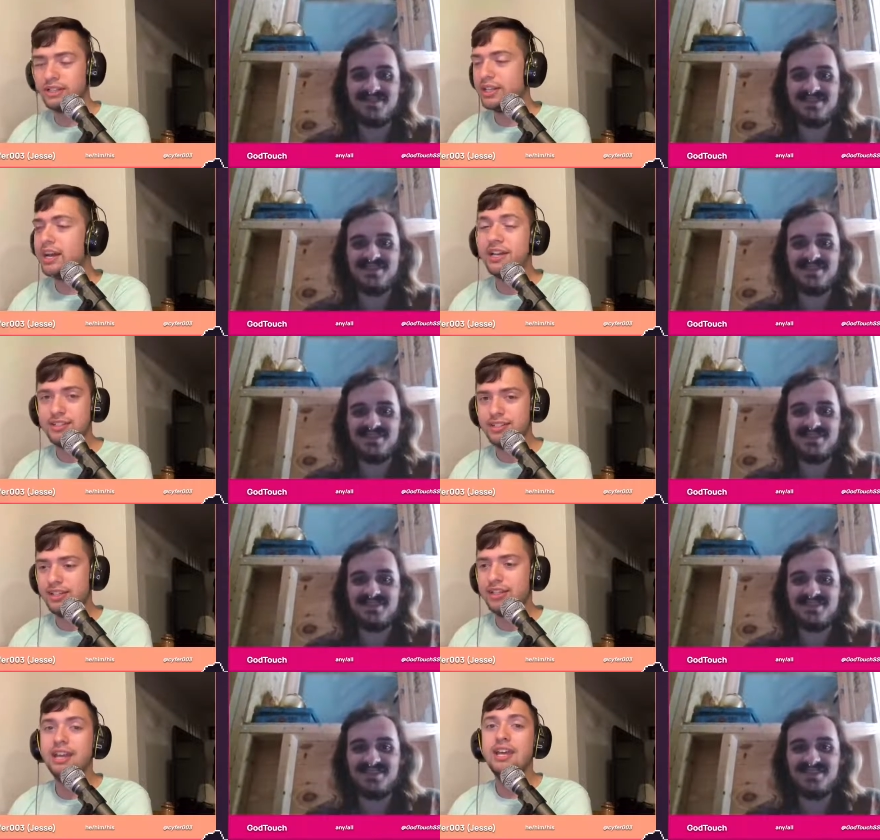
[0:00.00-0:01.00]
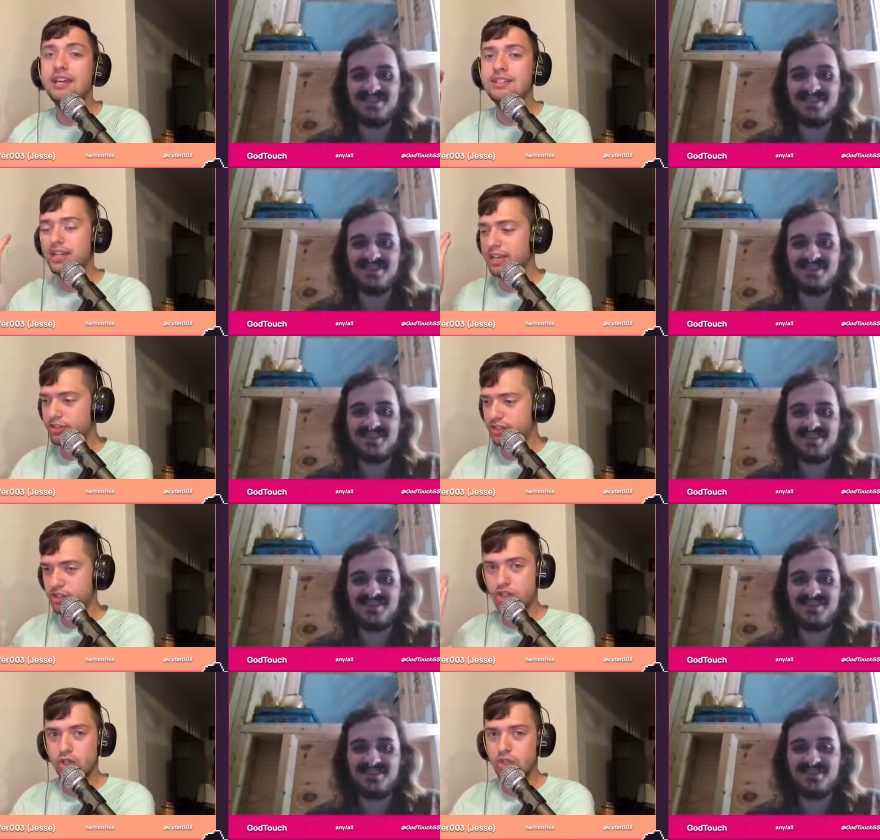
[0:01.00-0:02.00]
Speaker 1: idea and
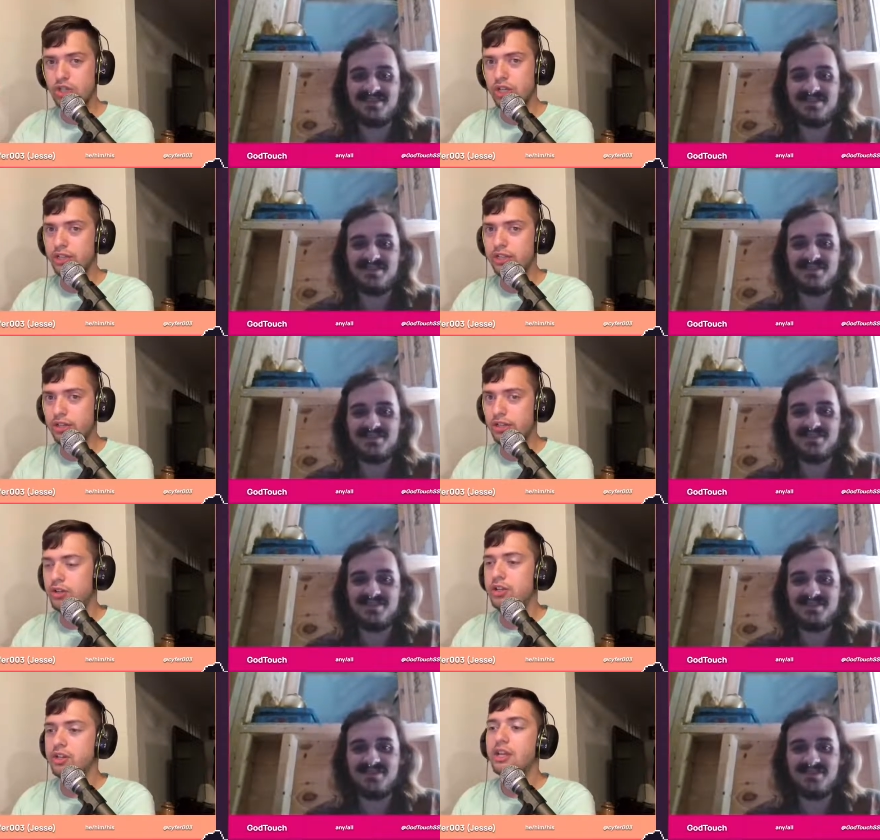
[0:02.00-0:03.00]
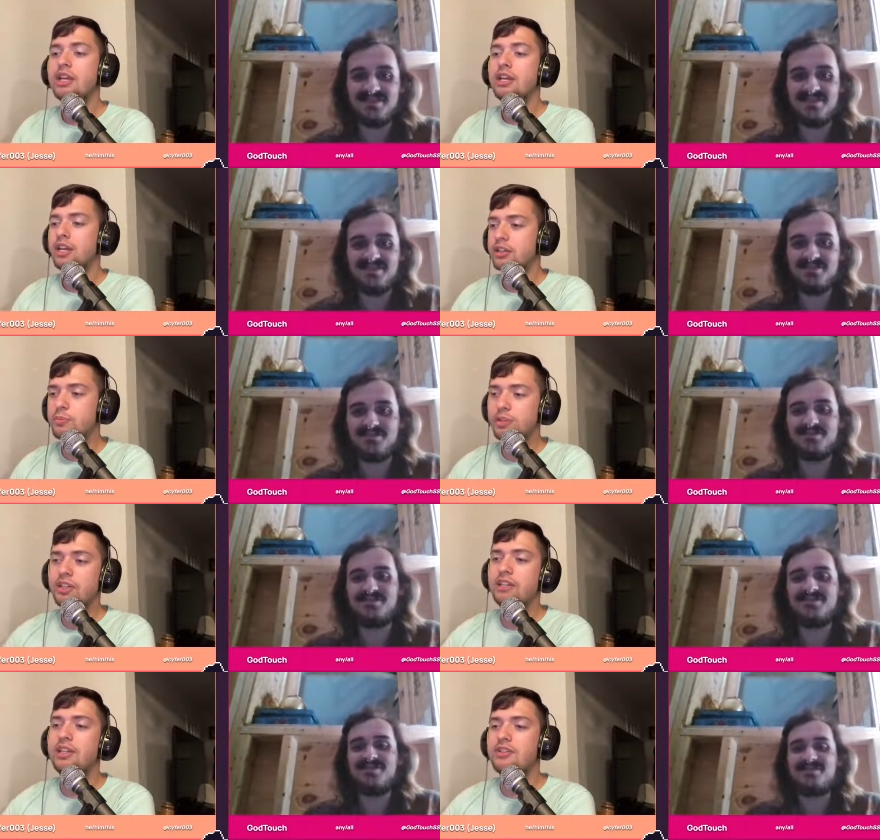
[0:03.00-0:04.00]
execution on a community
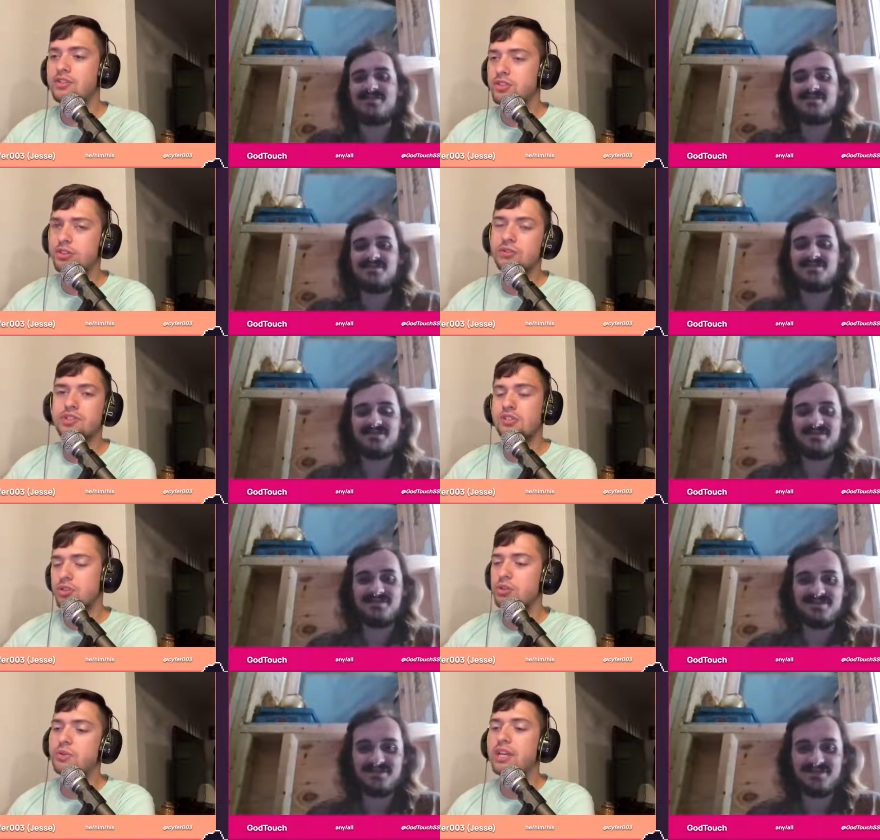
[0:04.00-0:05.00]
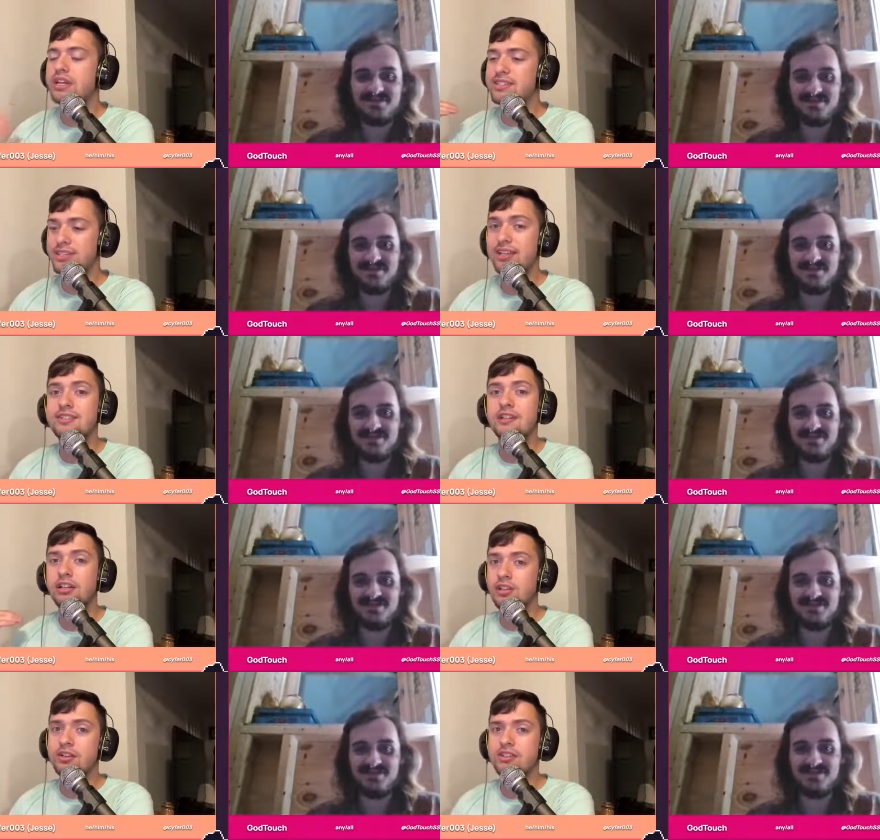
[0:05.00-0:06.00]
that deserves to exist
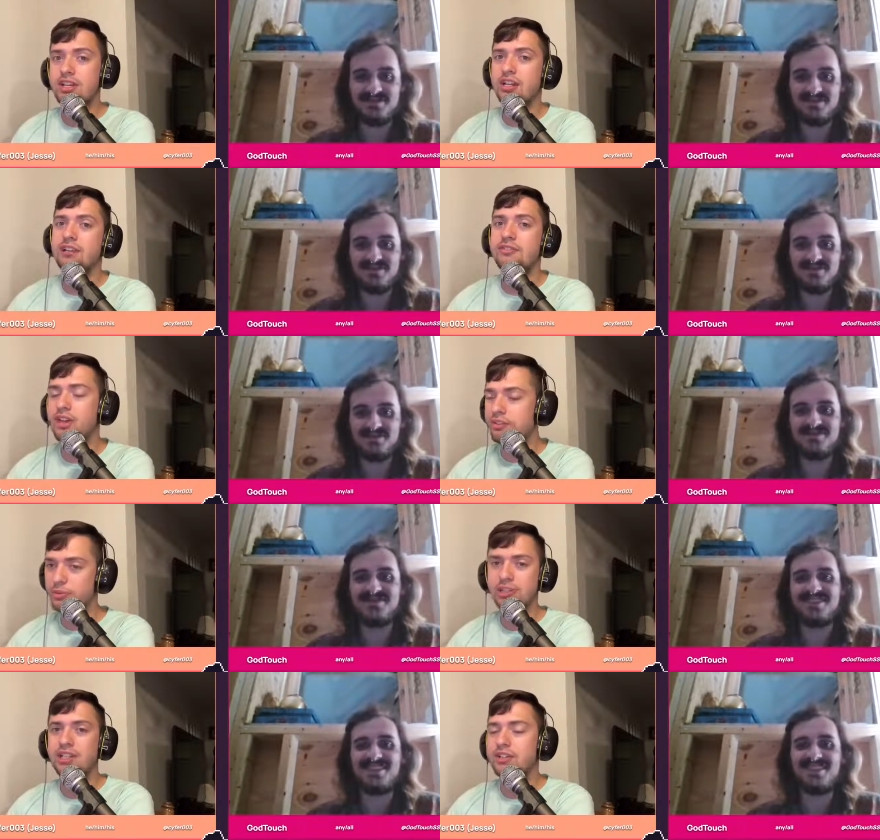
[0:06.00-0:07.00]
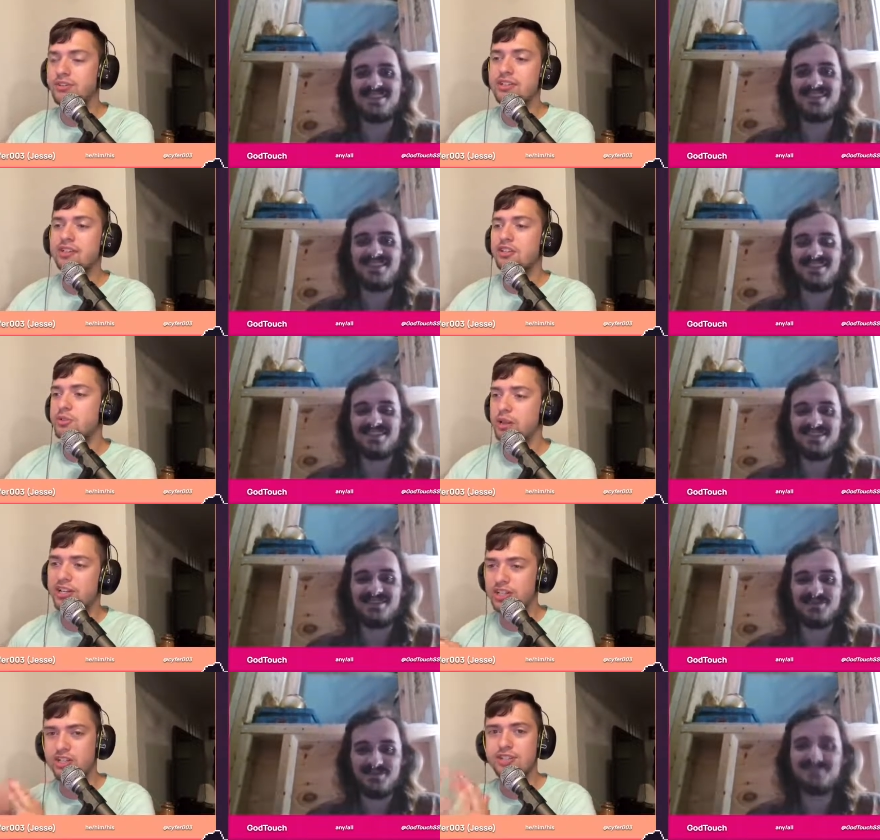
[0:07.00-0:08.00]
alongside of everybody else in the
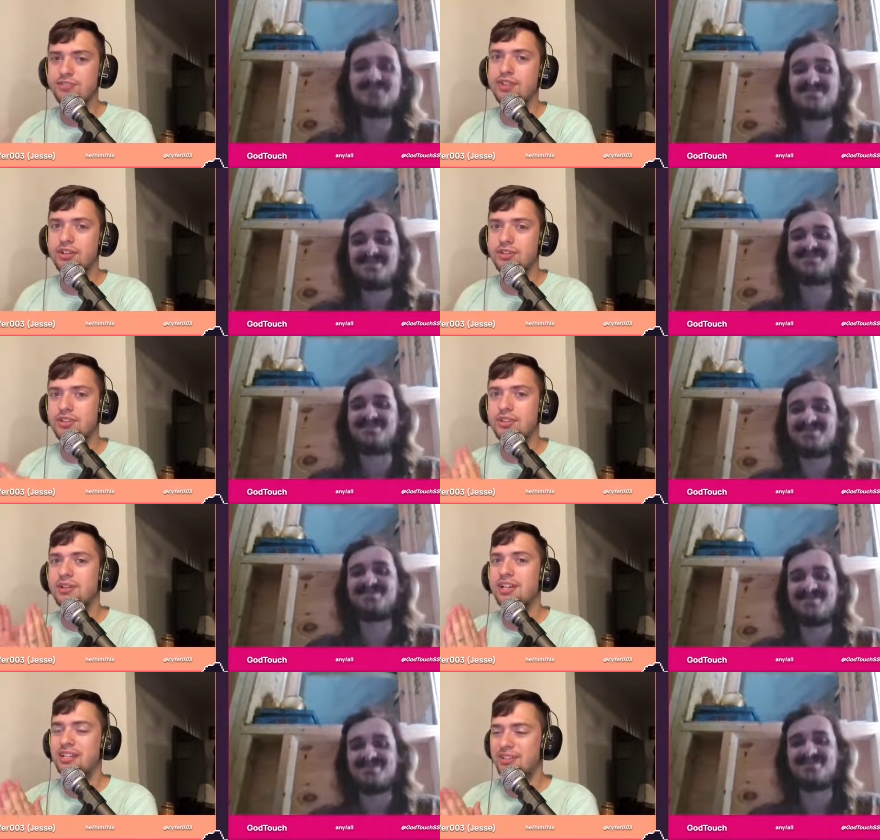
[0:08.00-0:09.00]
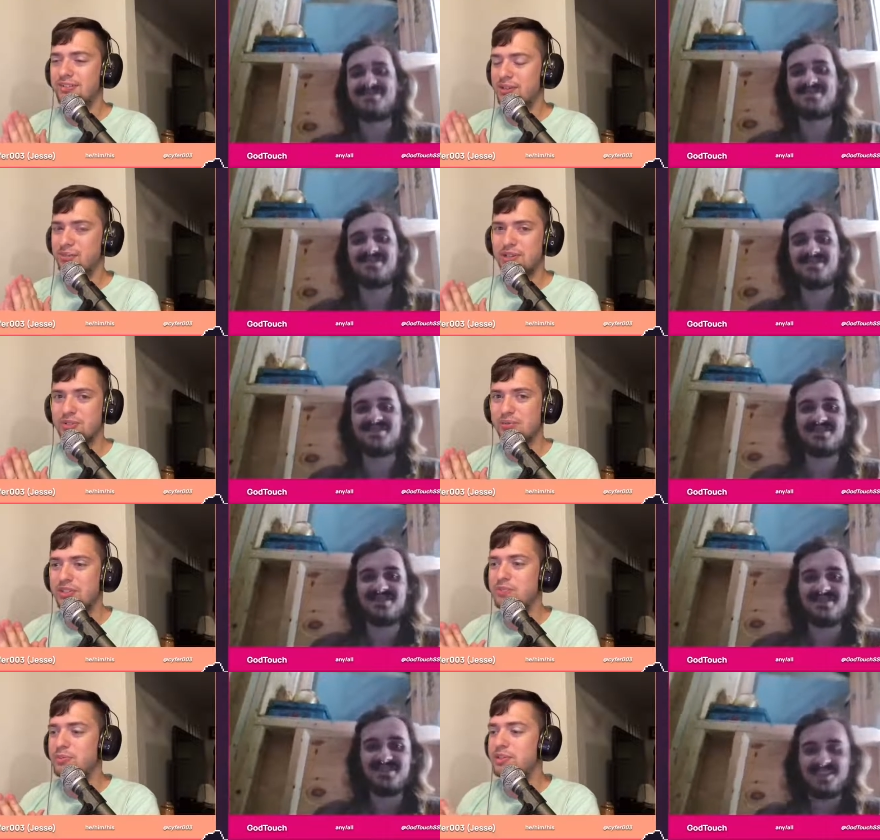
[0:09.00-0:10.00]
smash sphere so i love the project plus
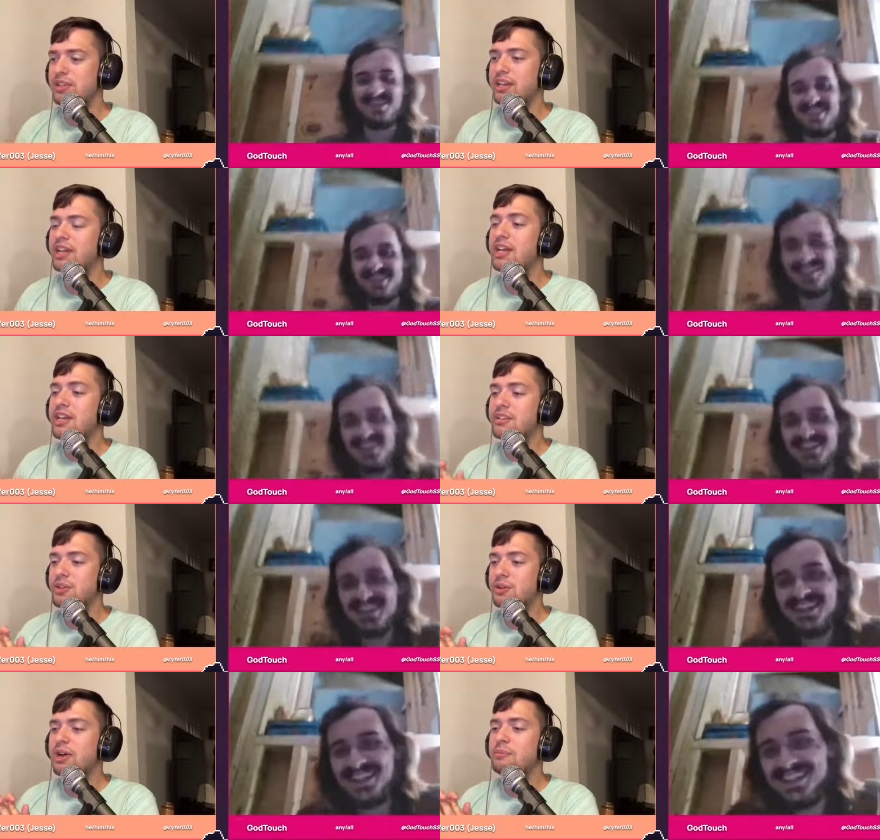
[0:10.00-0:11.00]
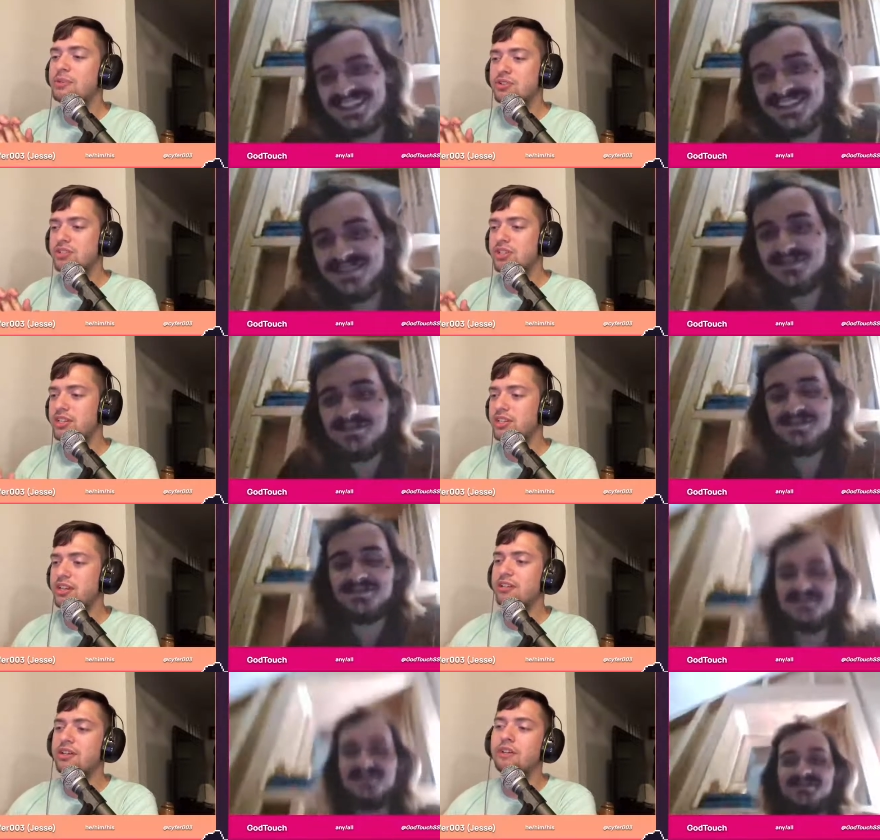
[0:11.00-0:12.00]
community so i'm interested in
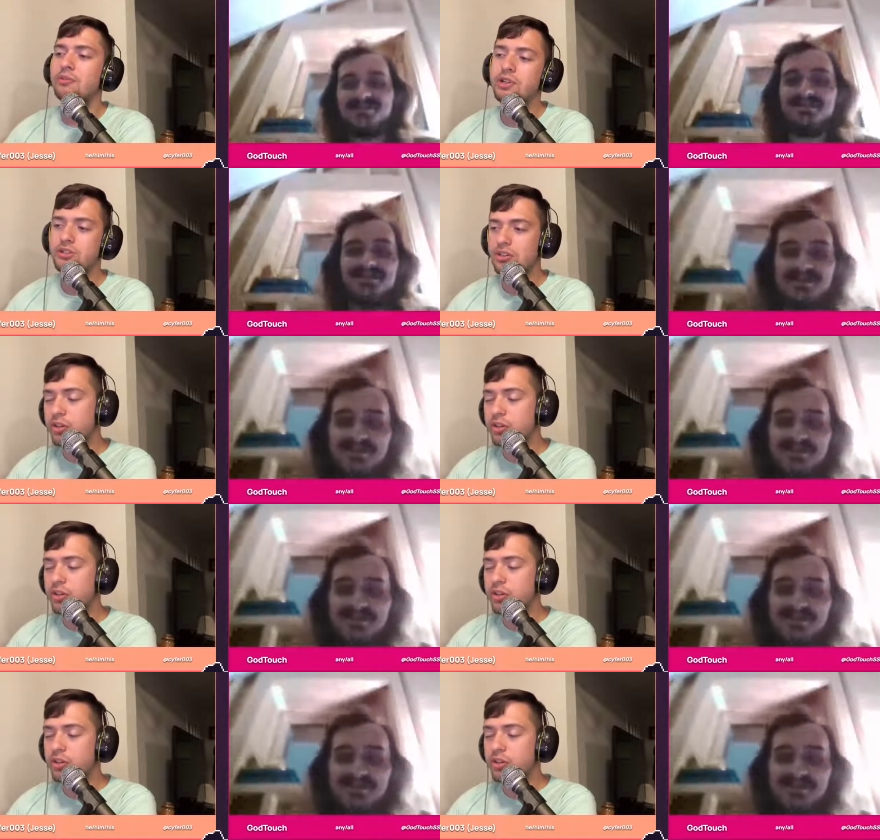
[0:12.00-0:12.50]
hearing what your current